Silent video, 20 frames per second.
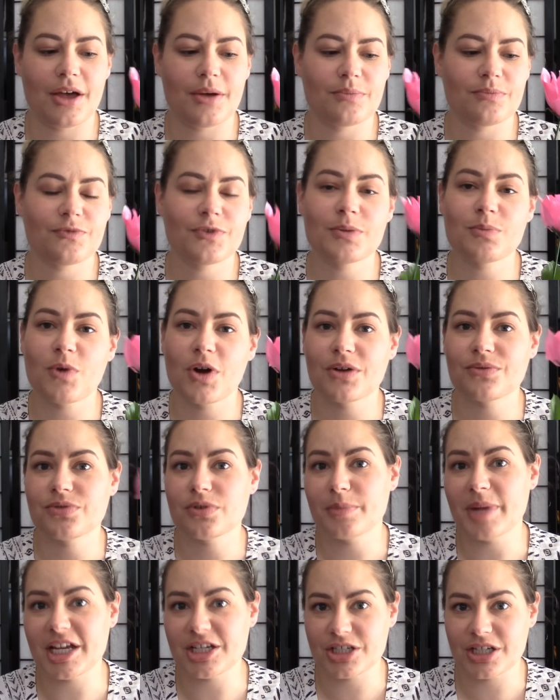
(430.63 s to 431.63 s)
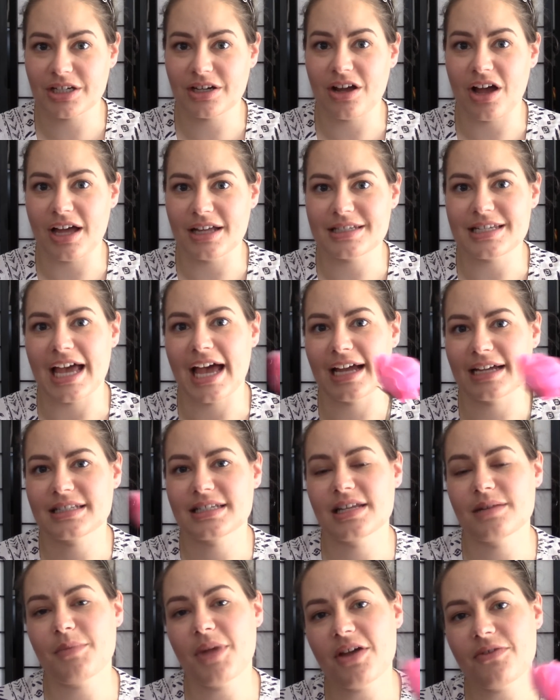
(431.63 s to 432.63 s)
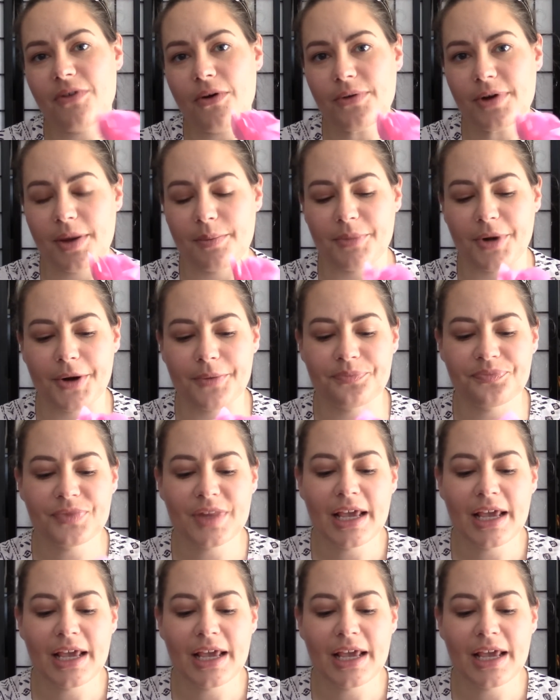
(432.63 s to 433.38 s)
for more information, contact, and my phone number.